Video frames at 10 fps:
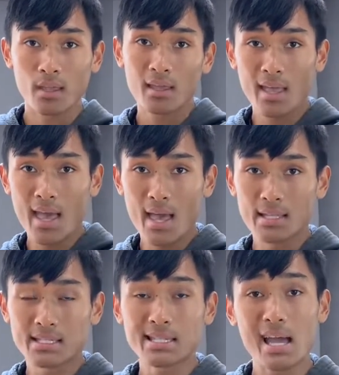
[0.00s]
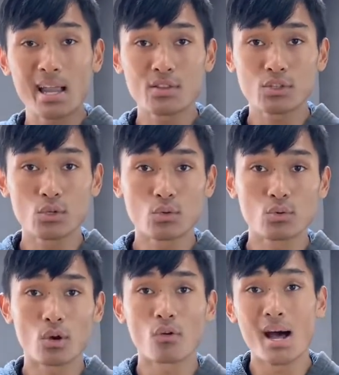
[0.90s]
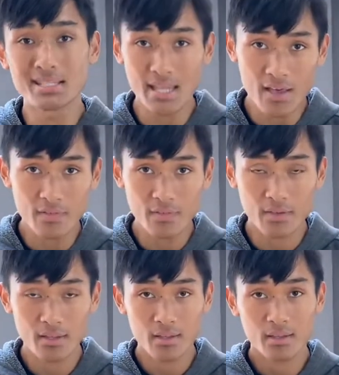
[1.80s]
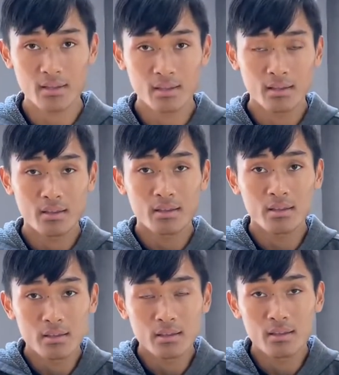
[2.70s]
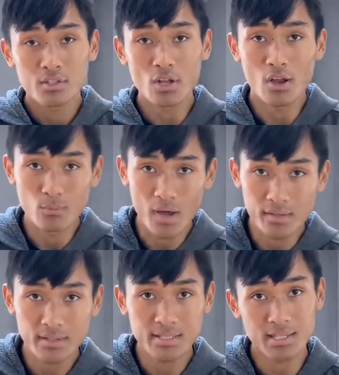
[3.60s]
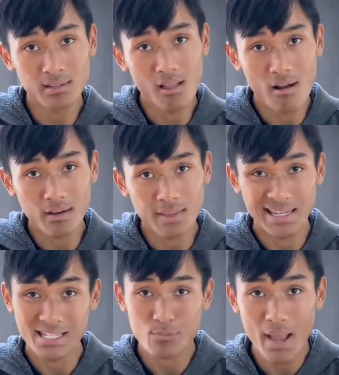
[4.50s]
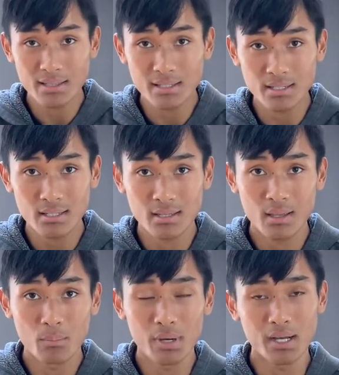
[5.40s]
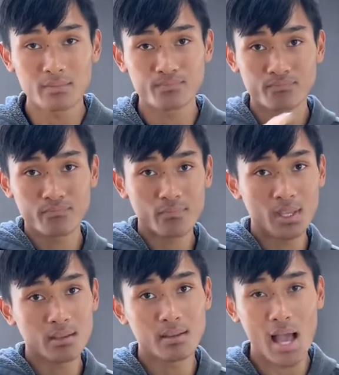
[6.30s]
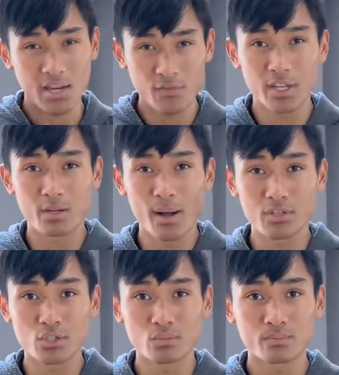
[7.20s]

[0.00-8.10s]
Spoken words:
And shout out to Karan Dev. Sorry brother, this took longer than expected, but I didn't forget about you.